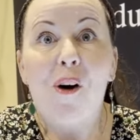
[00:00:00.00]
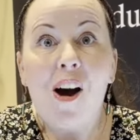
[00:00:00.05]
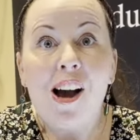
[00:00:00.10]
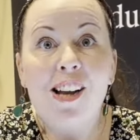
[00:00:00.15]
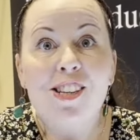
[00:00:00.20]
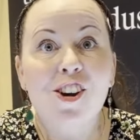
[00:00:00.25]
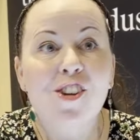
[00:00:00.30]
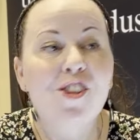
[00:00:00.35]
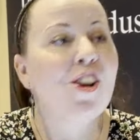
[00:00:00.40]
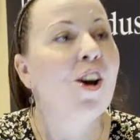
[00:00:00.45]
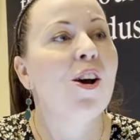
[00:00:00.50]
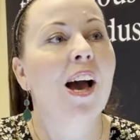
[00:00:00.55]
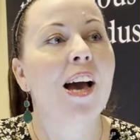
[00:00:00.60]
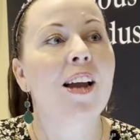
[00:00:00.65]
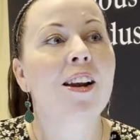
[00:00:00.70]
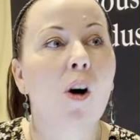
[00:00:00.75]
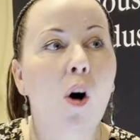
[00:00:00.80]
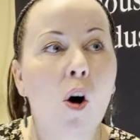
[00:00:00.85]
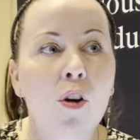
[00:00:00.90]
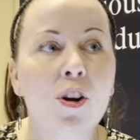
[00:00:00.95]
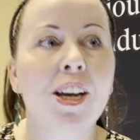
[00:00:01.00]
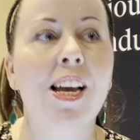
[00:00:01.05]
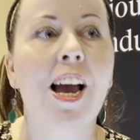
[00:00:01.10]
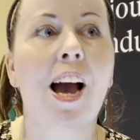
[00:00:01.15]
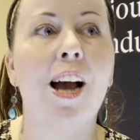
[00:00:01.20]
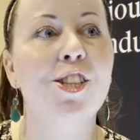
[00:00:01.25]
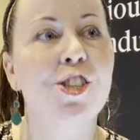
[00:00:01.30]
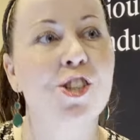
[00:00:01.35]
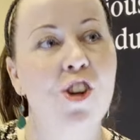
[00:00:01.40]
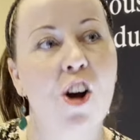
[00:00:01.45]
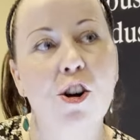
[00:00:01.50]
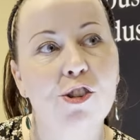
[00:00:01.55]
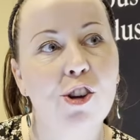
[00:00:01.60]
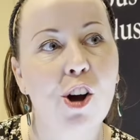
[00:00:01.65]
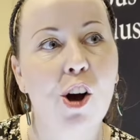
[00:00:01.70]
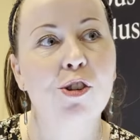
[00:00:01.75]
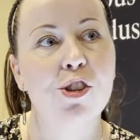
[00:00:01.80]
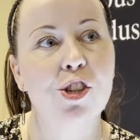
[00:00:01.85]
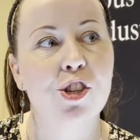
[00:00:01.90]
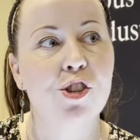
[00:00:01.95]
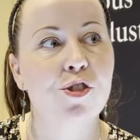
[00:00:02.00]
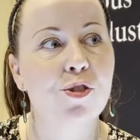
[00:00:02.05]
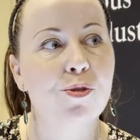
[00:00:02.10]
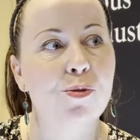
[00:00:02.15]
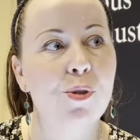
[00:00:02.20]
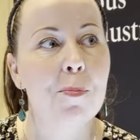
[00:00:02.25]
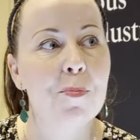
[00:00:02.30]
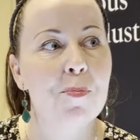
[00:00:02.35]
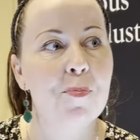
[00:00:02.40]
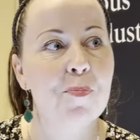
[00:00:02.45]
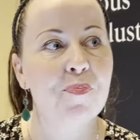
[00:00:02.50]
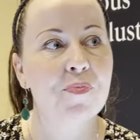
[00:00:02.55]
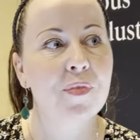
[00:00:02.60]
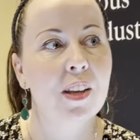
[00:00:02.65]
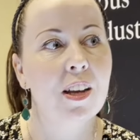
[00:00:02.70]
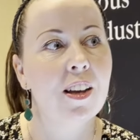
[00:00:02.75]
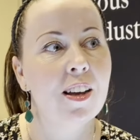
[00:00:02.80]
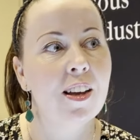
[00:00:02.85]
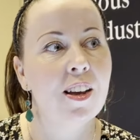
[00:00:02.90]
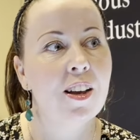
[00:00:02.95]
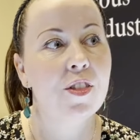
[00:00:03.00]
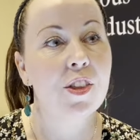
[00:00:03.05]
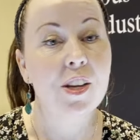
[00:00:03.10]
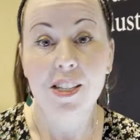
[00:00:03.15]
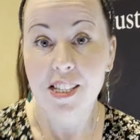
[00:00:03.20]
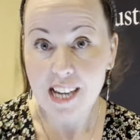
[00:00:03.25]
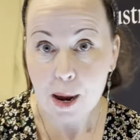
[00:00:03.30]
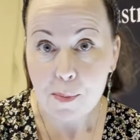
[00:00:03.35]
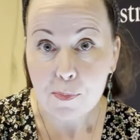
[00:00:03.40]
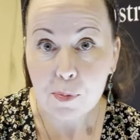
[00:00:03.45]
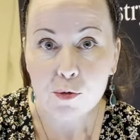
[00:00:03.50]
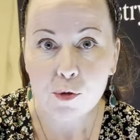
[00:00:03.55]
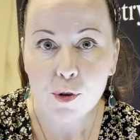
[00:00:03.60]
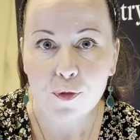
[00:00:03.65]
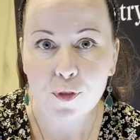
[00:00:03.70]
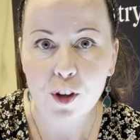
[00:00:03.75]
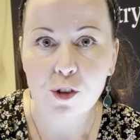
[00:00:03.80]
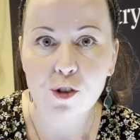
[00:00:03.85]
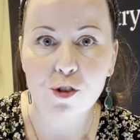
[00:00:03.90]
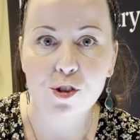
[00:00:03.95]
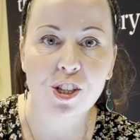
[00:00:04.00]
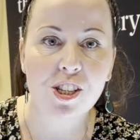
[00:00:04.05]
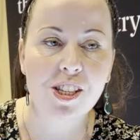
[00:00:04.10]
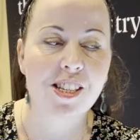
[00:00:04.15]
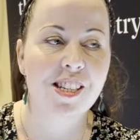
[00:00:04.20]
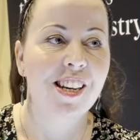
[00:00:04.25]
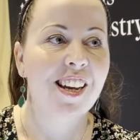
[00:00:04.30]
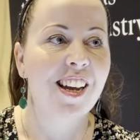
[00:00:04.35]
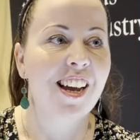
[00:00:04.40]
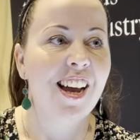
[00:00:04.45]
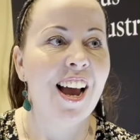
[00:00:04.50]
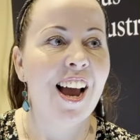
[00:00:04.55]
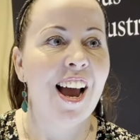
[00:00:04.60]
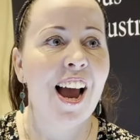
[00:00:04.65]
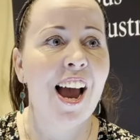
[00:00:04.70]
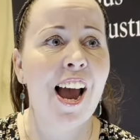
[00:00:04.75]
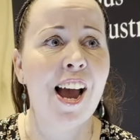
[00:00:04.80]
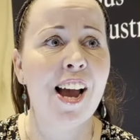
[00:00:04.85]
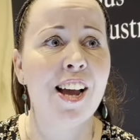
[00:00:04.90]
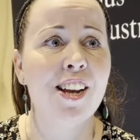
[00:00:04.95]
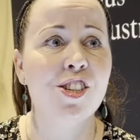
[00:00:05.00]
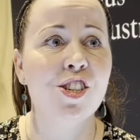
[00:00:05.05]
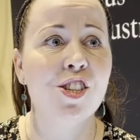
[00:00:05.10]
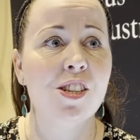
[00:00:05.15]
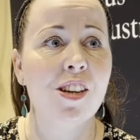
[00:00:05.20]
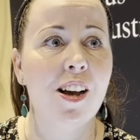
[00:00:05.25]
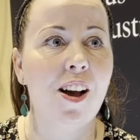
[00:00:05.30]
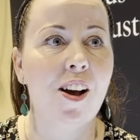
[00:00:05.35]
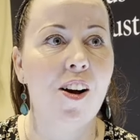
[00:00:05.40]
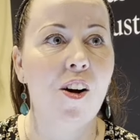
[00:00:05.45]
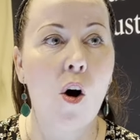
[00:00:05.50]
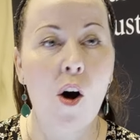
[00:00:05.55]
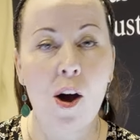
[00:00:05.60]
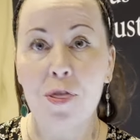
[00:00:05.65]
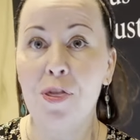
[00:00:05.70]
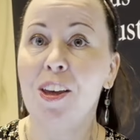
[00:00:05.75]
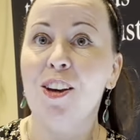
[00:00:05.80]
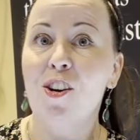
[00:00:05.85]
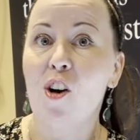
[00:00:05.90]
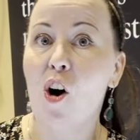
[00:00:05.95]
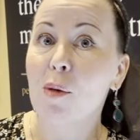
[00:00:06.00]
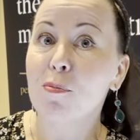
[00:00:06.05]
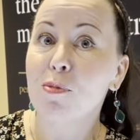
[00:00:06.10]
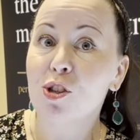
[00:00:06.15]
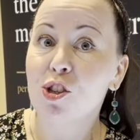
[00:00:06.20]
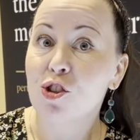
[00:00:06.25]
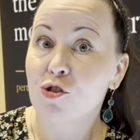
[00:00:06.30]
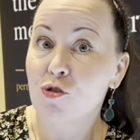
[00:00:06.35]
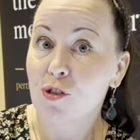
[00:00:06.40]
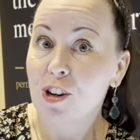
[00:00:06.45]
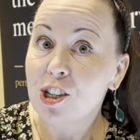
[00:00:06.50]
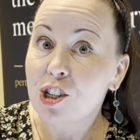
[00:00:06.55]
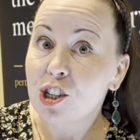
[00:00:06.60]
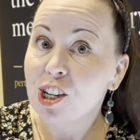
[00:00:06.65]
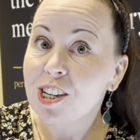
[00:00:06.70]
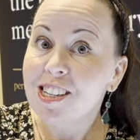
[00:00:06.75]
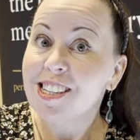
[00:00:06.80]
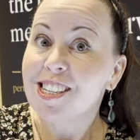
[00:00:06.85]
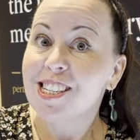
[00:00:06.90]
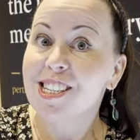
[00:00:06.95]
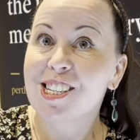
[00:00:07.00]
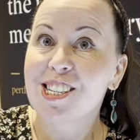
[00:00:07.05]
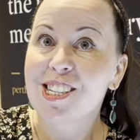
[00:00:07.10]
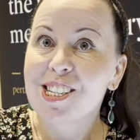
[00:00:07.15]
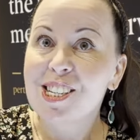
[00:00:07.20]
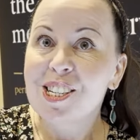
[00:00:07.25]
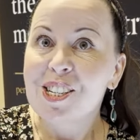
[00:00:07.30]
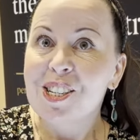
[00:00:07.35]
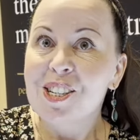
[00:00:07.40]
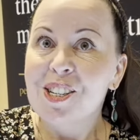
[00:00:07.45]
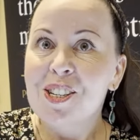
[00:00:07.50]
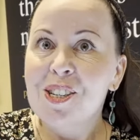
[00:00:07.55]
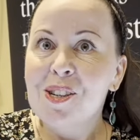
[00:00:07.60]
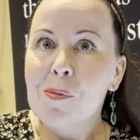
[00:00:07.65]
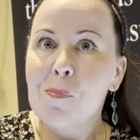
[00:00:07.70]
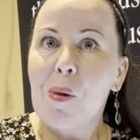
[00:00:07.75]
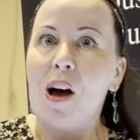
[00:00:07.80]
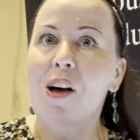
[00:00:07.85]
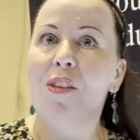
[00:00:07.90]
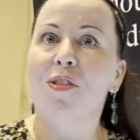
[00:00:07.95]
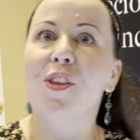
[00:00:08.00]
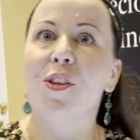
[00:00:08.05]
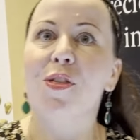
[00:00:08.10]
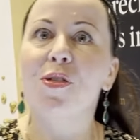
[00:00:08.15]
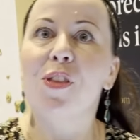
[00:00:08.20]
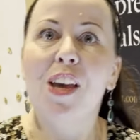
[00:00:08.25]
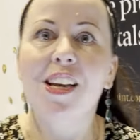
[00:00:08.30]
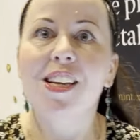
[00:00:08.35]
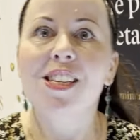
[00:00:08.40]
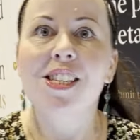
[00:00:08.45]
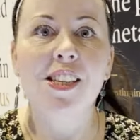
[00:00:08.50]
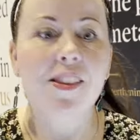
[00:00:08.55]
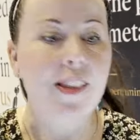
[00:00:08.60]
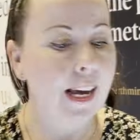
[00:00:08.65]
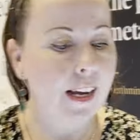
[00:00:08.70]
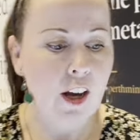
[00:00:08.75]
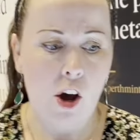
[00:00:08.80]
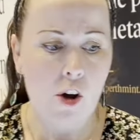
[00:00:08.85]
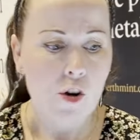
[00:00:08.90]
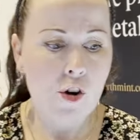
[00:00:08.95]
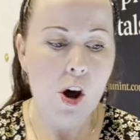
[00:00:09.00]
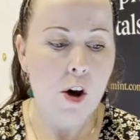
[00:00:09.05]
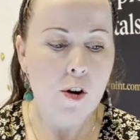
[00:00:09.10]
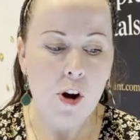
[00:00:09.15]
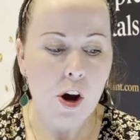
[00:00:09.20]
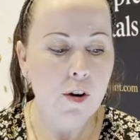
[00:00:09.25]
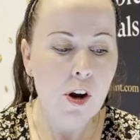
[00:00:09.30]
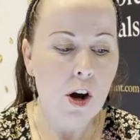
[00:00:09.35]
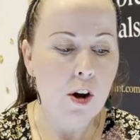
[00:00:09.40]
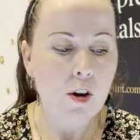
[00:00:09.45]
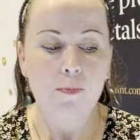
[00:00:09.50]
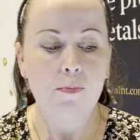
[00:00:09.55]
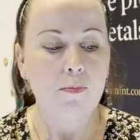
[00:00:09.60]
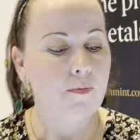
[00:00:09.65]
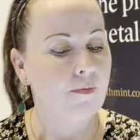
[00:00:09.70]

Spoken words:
No, I don't know. And on occasion, I'll go to the sample reviews, and I think I'm stringent. But the things that they go, no,